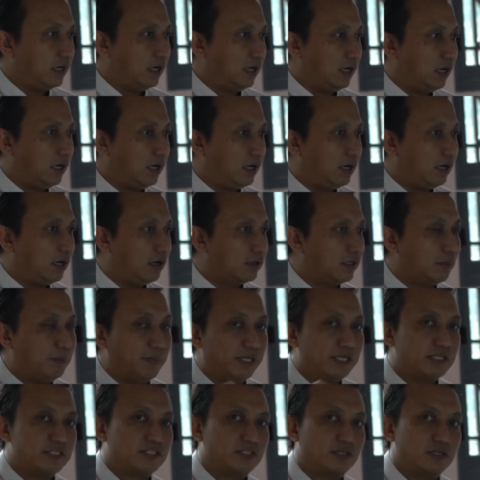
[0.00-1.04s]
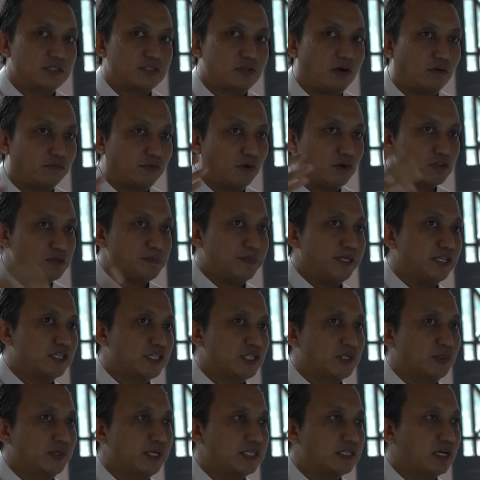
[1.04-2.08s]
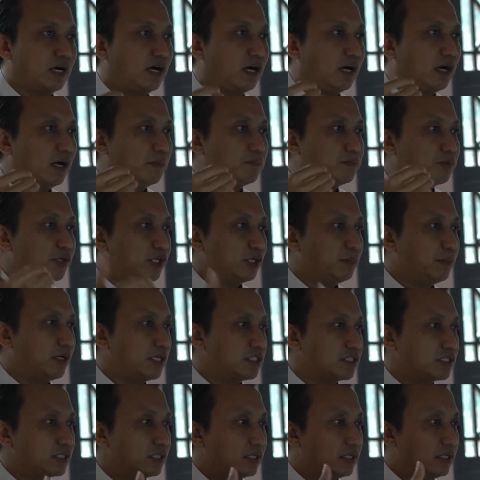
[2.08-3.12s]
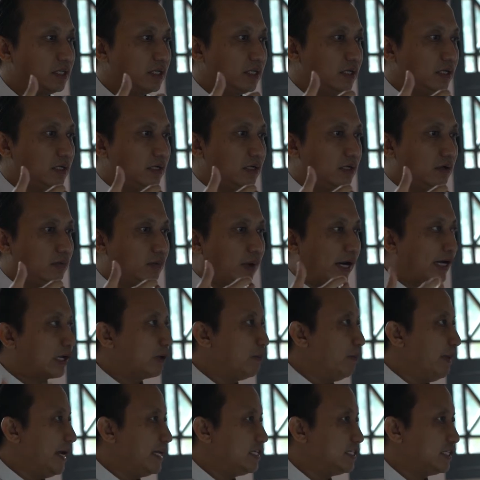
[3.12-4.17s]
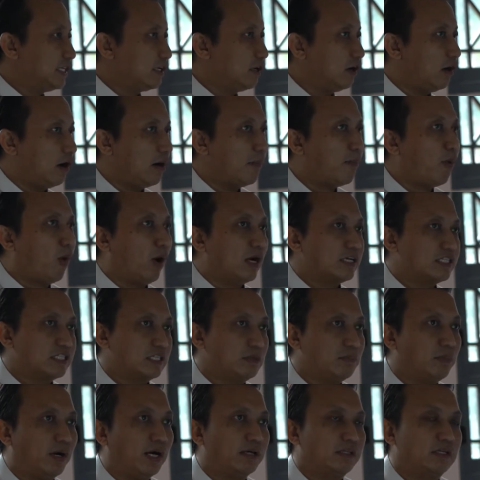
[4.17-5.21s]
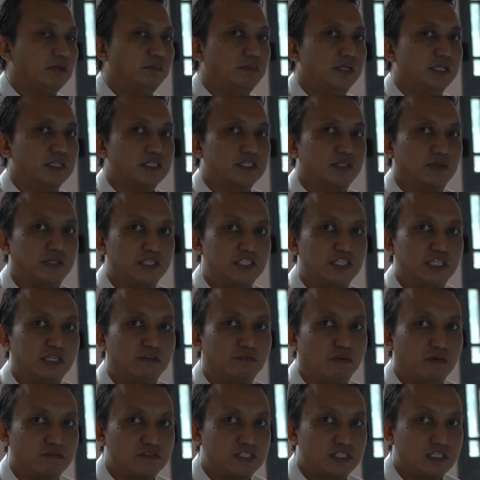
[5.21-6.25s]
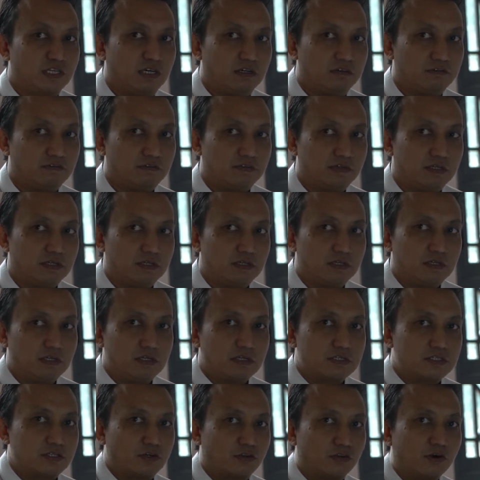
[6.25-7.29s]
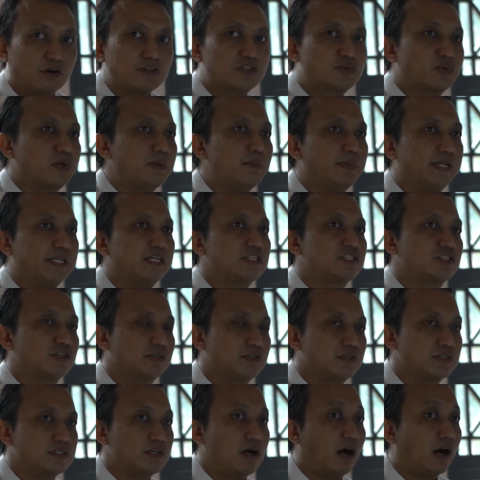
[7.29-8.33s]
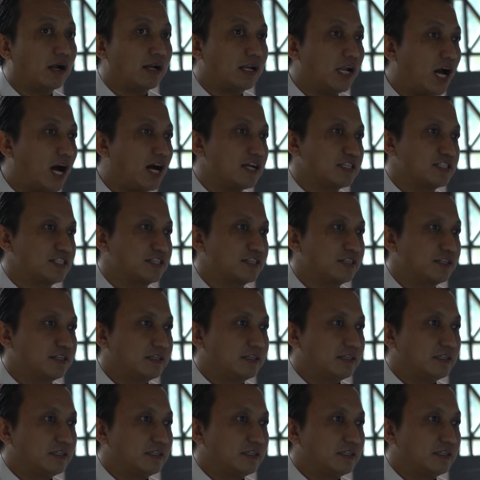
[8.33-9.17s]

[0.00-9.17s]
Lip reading: The ministers of those ministries are pretty much recommended or appointed by the military chief of staff. So those 3 ministers are not